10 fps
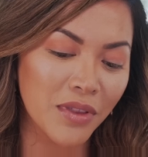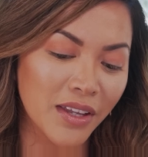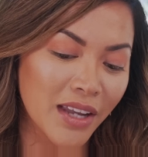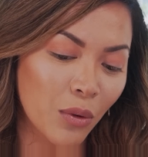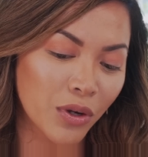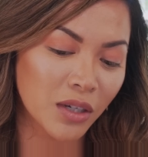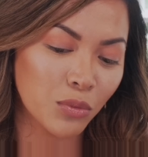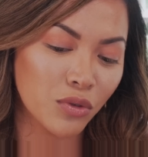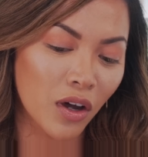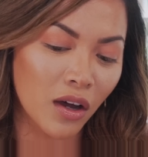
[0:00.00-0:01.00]
And then now we're gonna
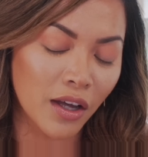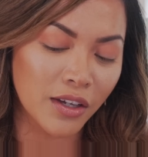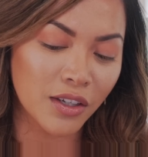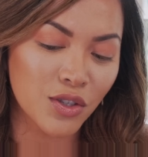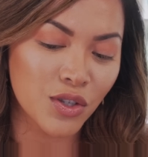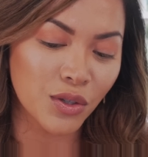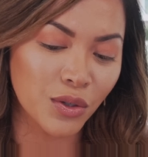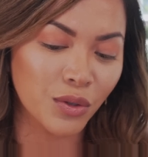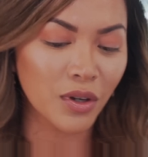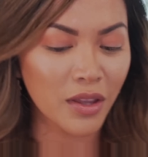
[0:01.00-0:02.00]
move on to